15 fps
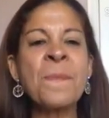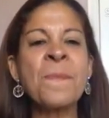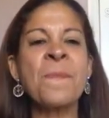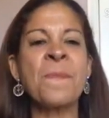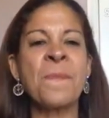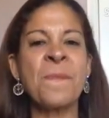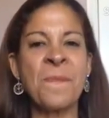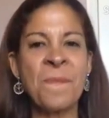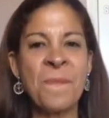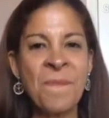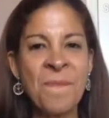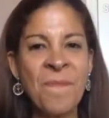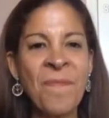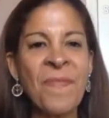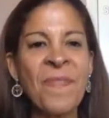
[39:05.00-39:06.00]

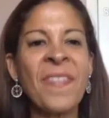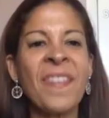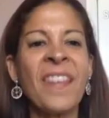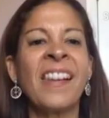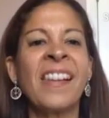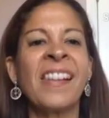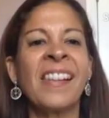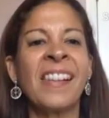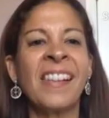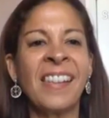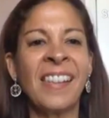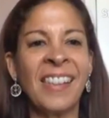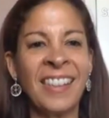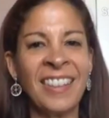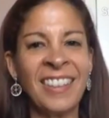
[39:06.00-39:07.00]

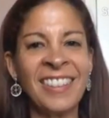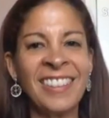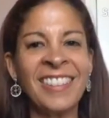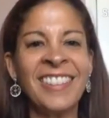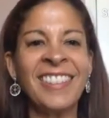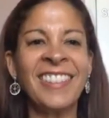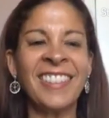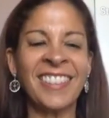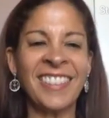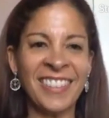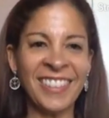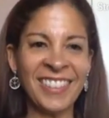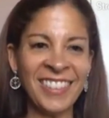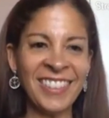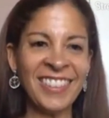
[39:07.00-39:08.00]

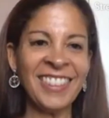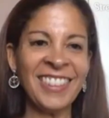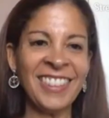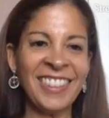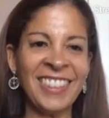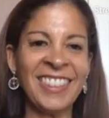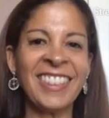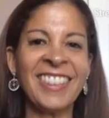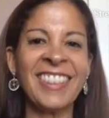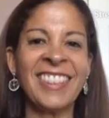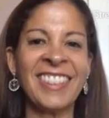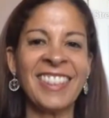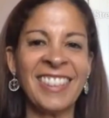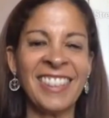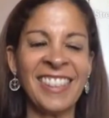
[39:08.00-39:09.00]
The person shown says nothing.